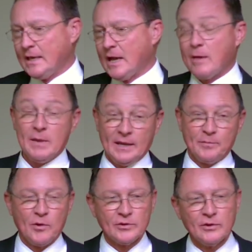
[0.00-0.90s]
I'll make it
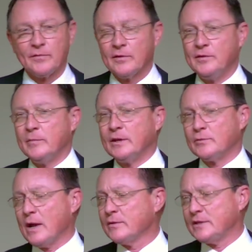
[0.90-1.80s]
personal for a few minutes.
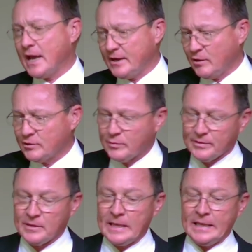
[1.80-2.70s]
When I was diagnosed with